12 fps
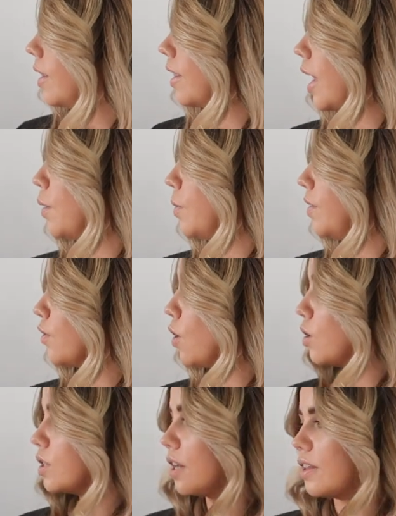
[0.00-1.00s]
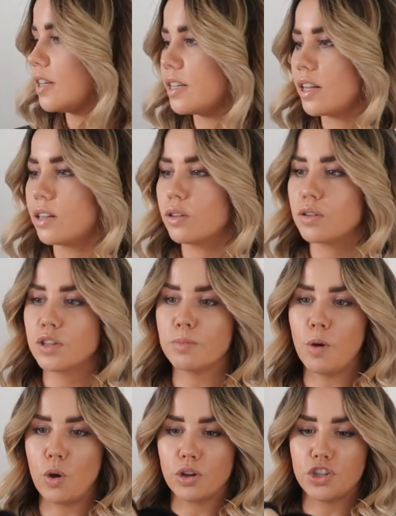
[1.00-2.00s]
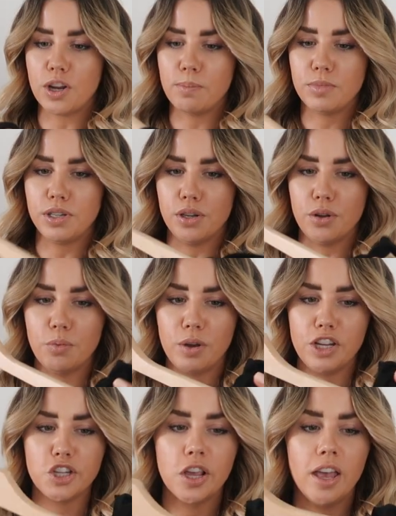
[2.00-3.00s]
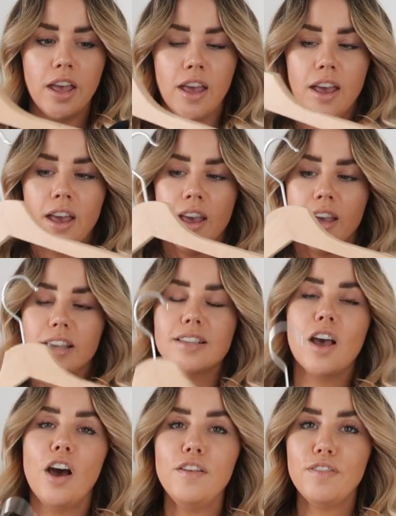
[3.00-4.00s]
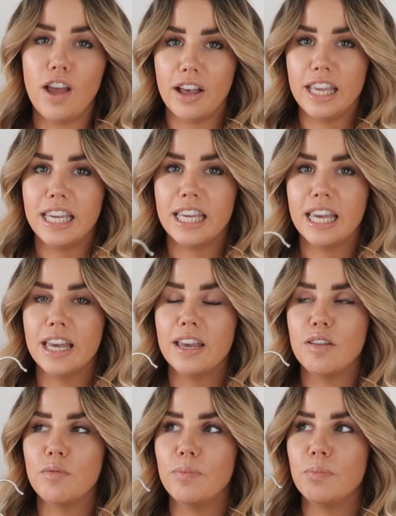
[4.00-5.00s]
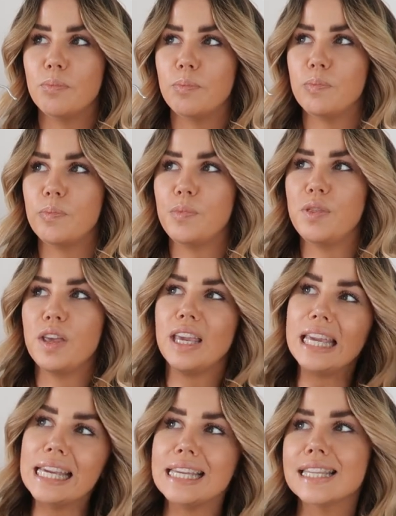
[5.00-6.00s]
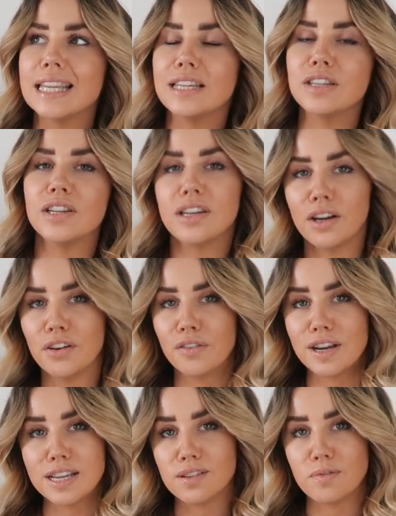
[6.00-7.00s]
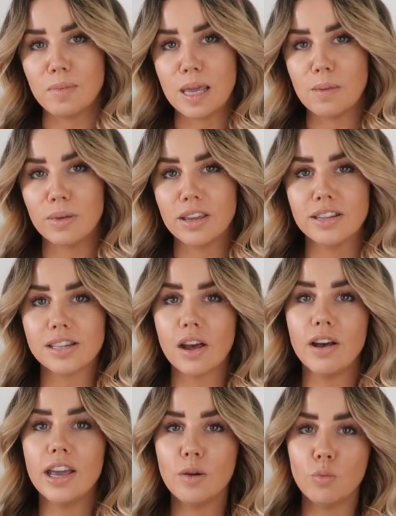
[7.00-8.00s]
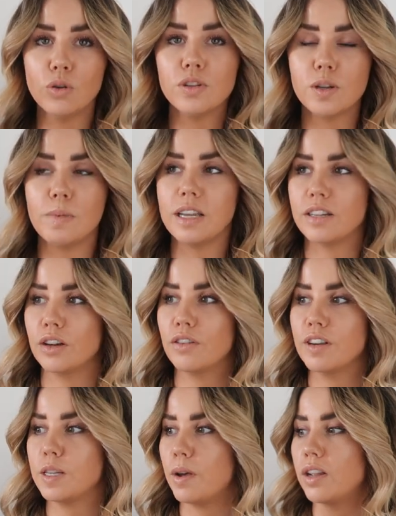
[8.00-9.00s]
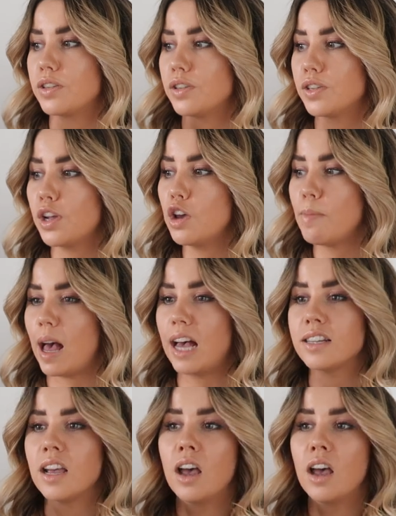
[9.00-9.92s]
Then we've got this little smock jumpsuit, which it's kind of like the ease into dungarees for me, because I want to be a dungarees person so bad,